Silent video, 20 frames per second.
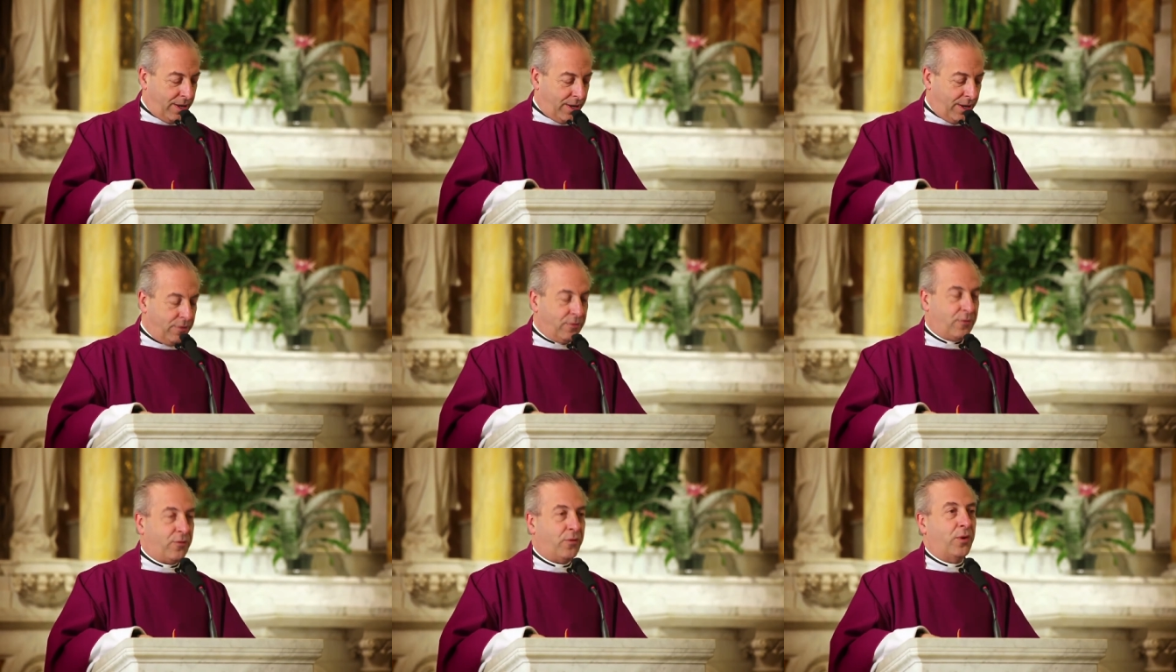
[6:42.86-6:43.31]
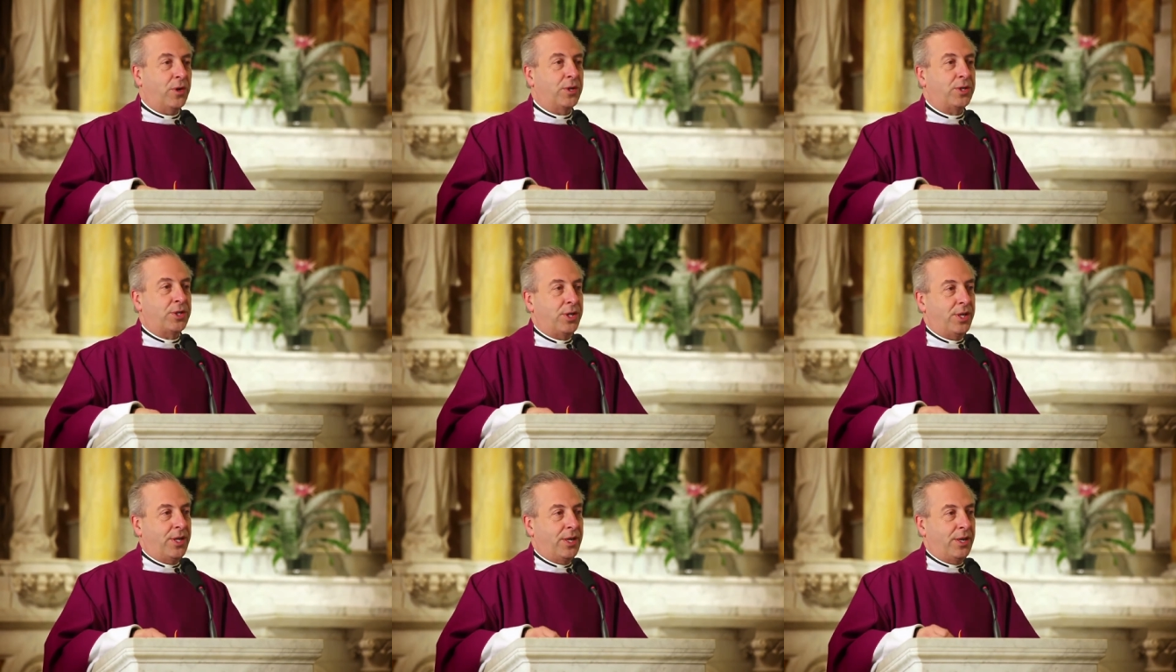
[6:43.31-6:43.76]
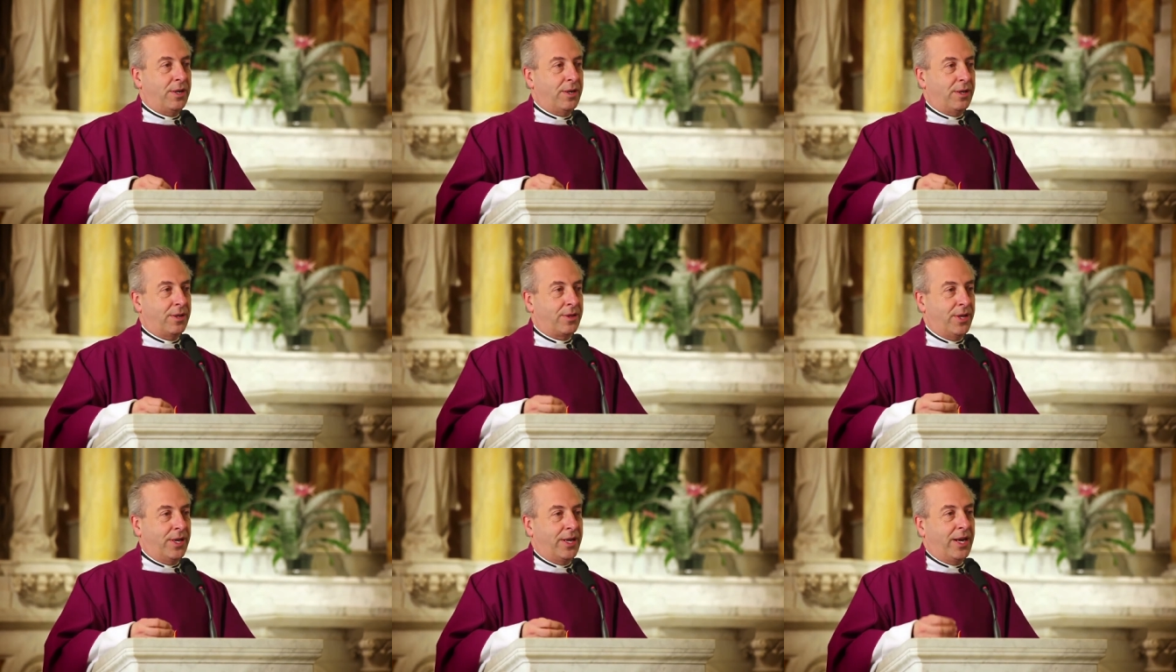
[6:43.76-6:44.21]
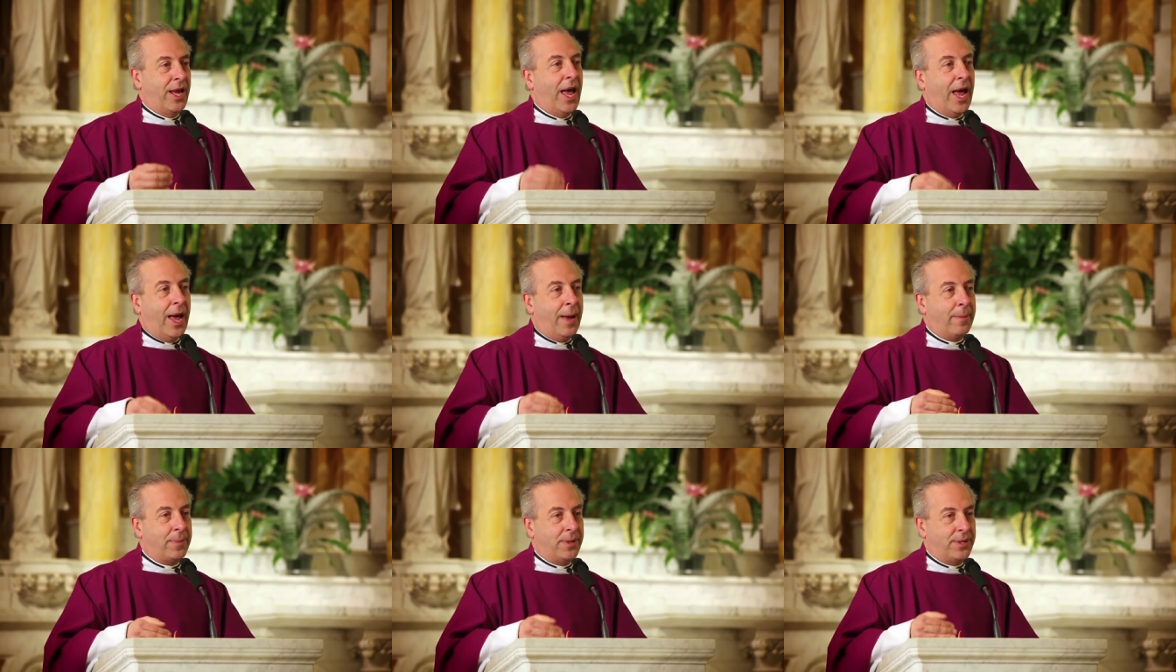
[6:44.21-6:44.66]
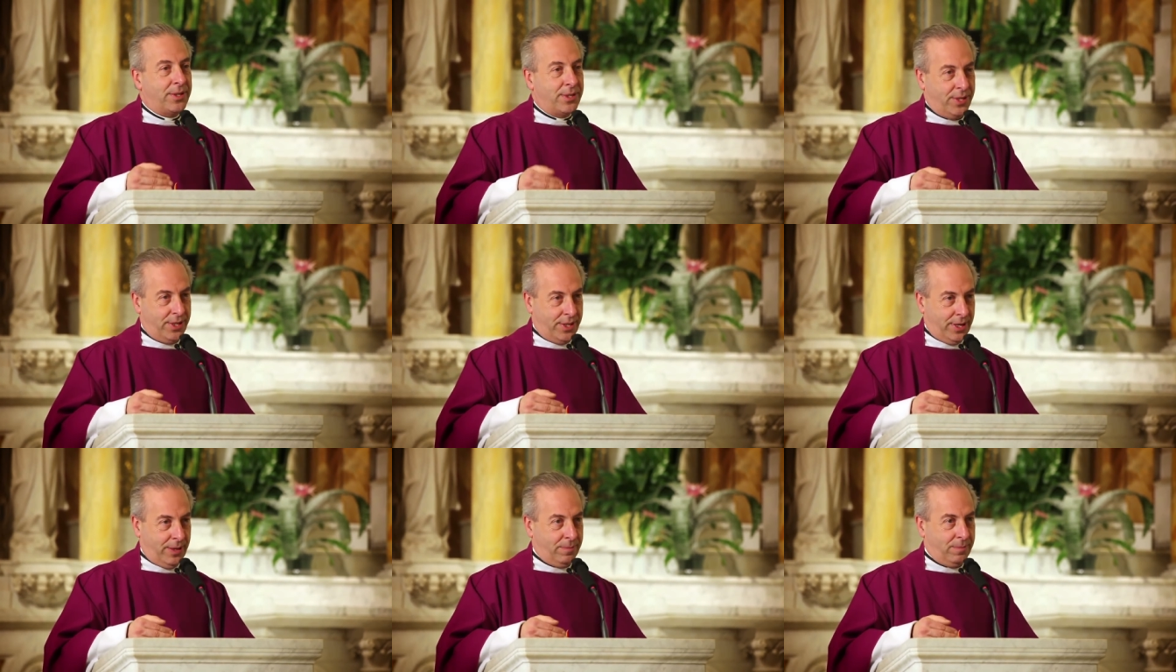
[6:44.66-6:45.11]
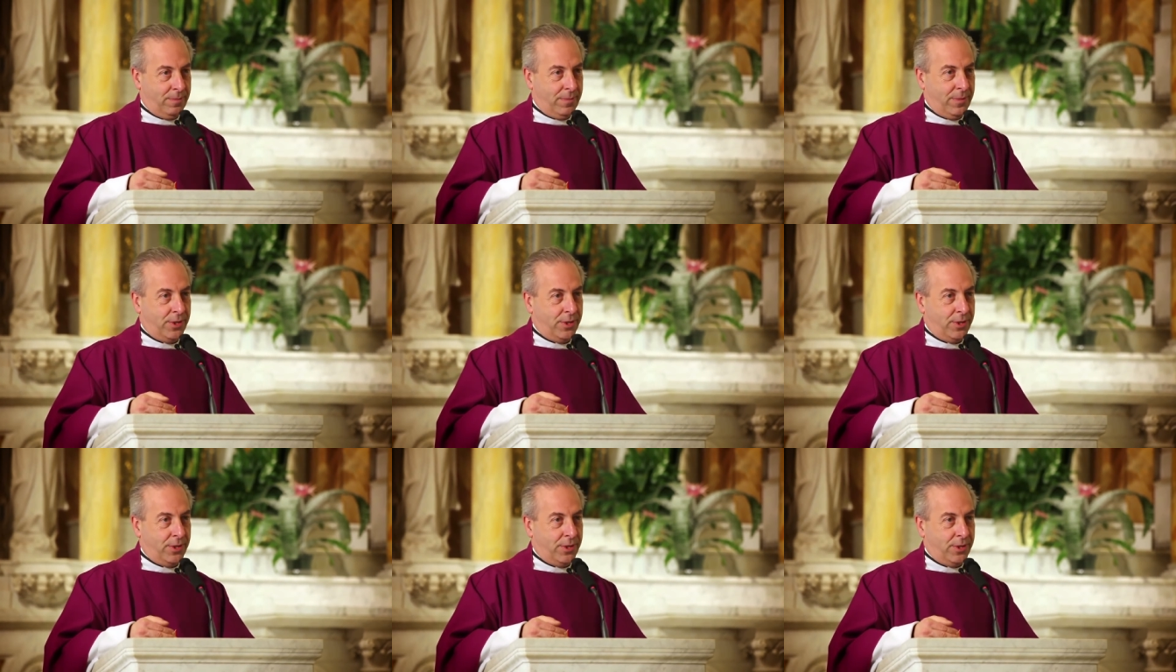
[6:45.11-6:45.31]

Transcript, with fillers: unfortunate thing happened to them.